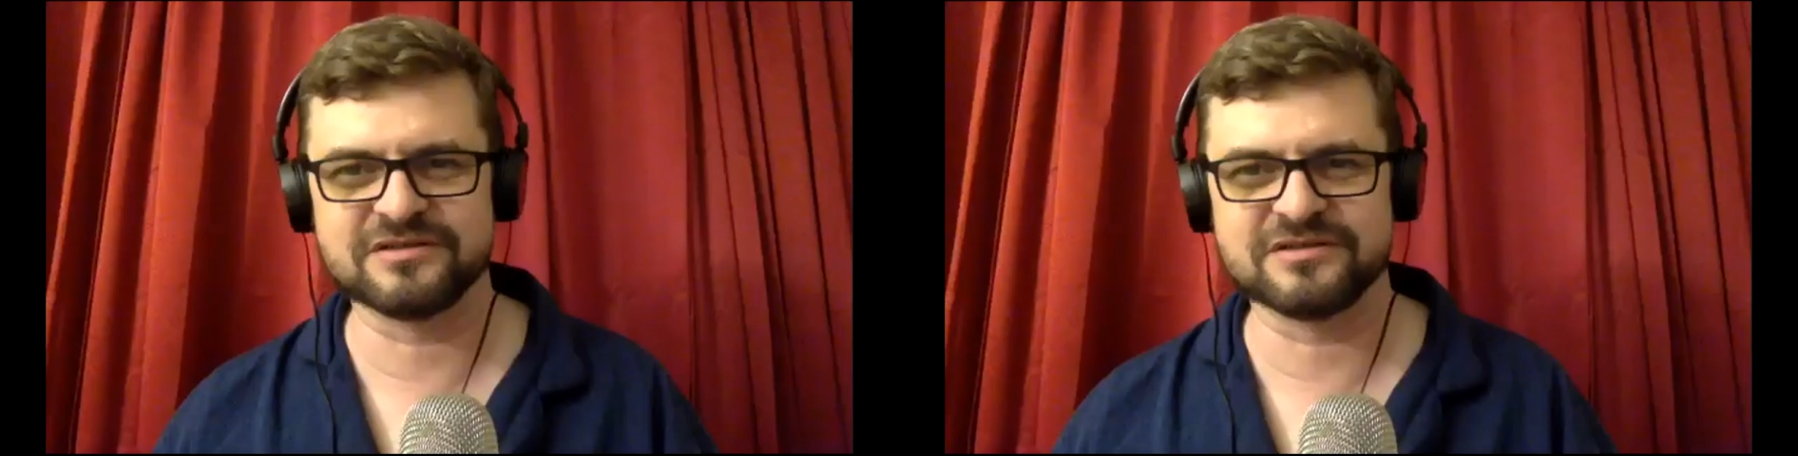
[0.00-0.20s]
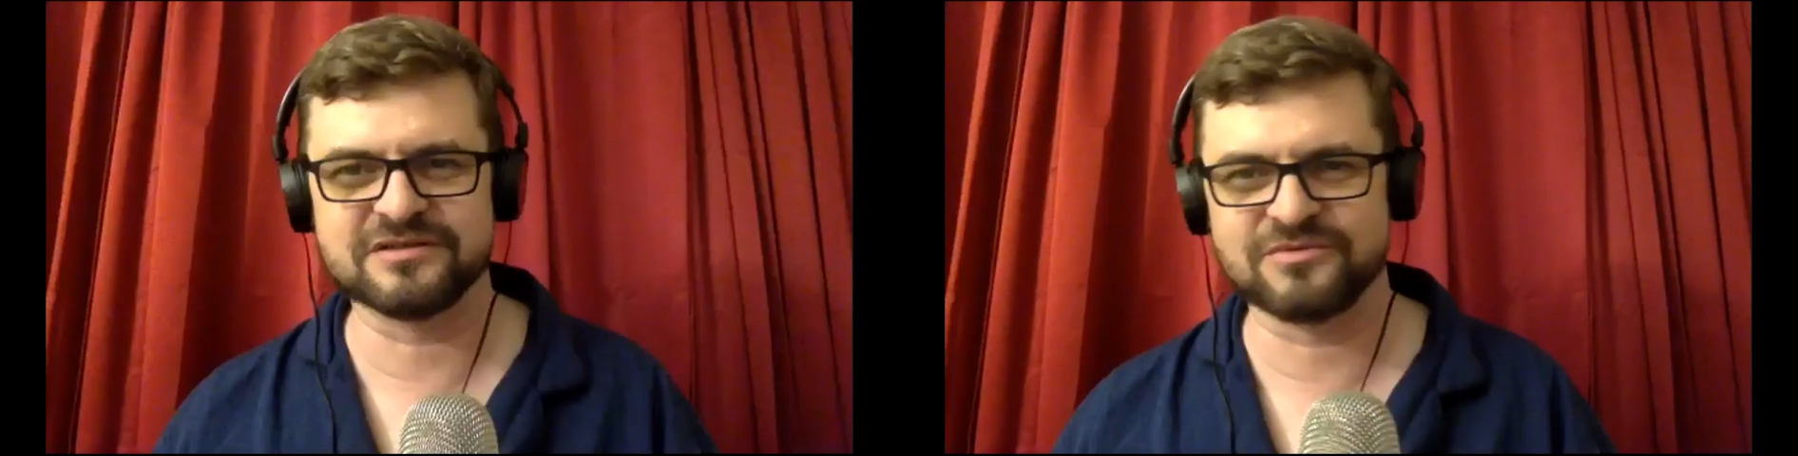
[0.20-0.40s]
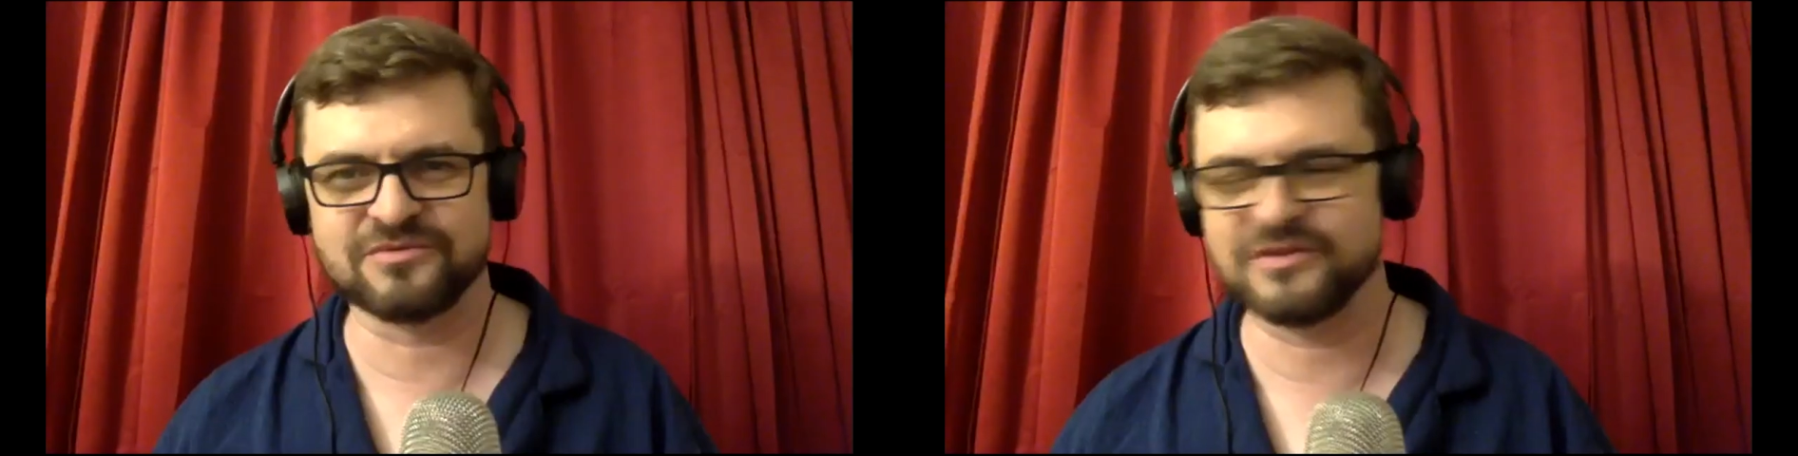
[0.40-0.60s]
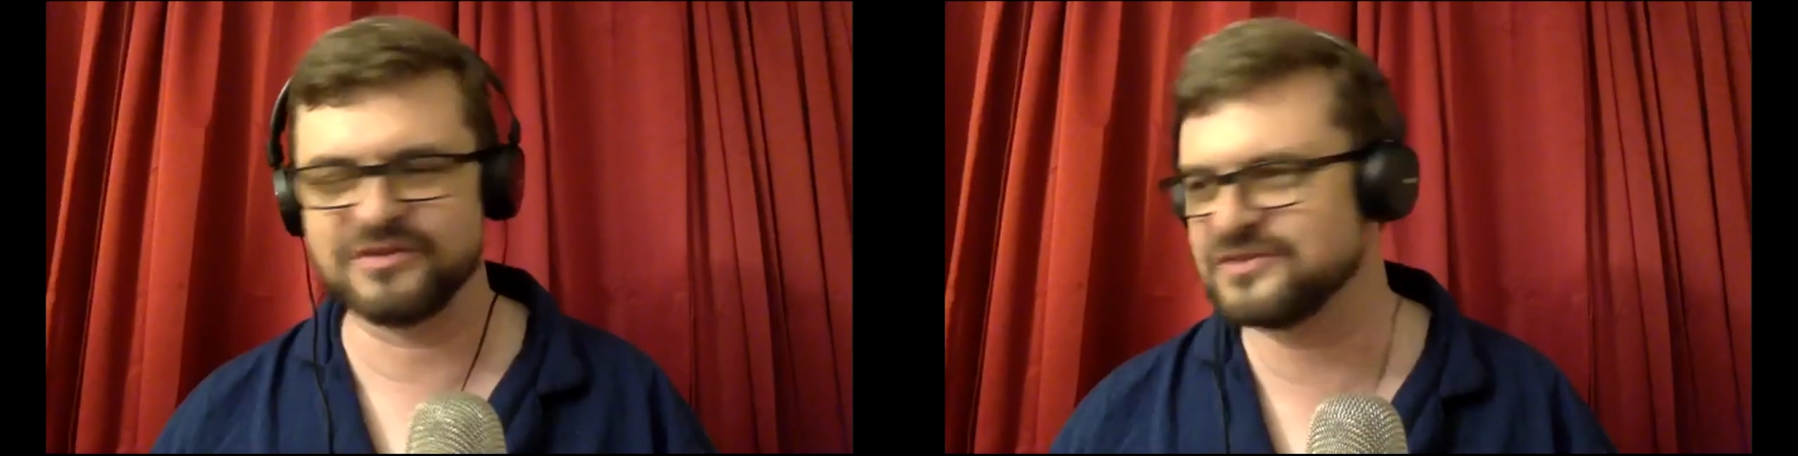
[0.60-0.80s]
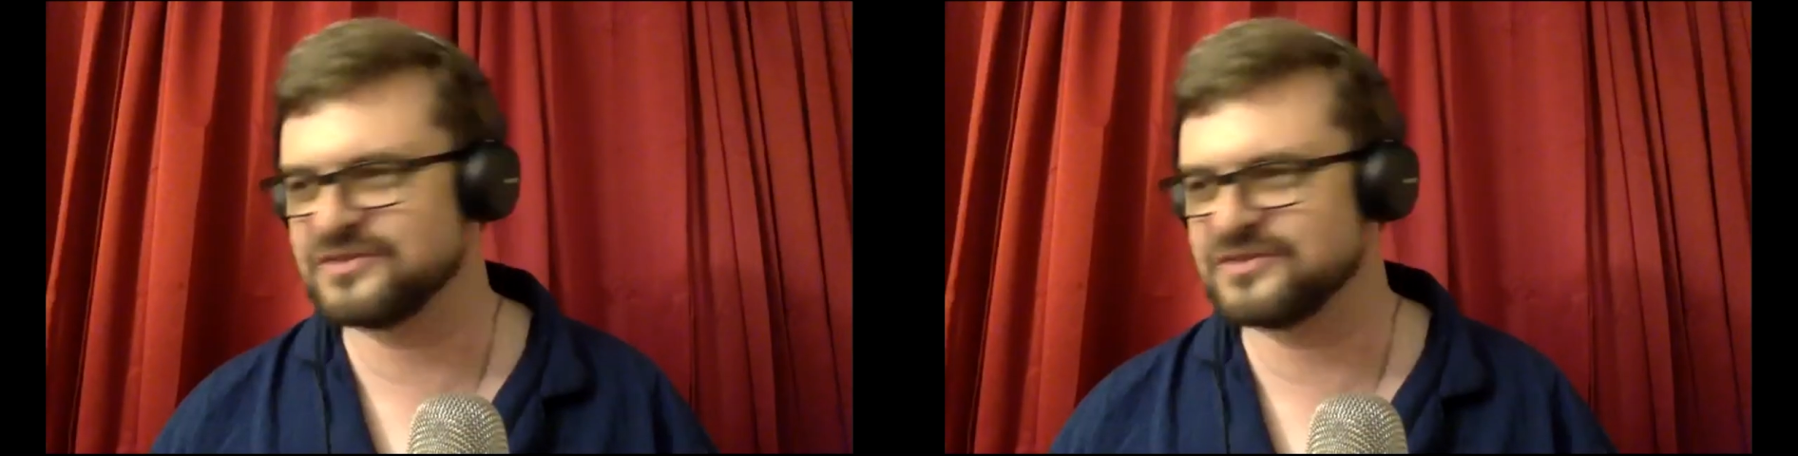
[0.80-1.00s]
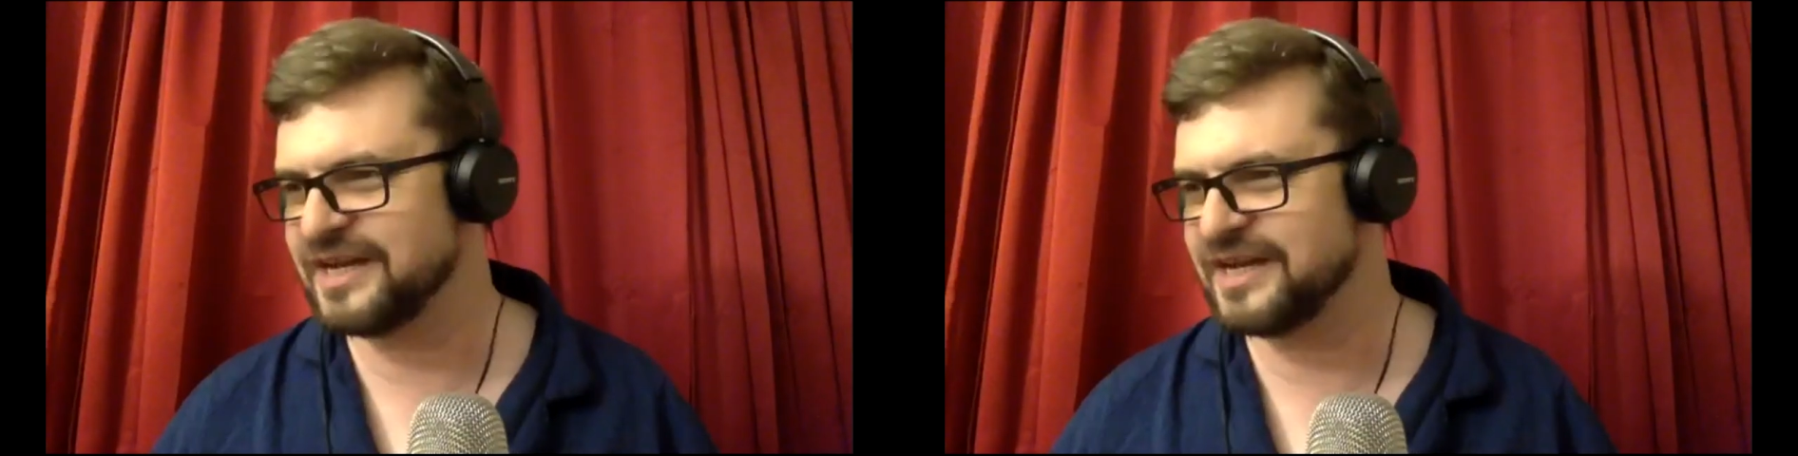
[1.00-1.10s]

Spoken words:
one of those guys back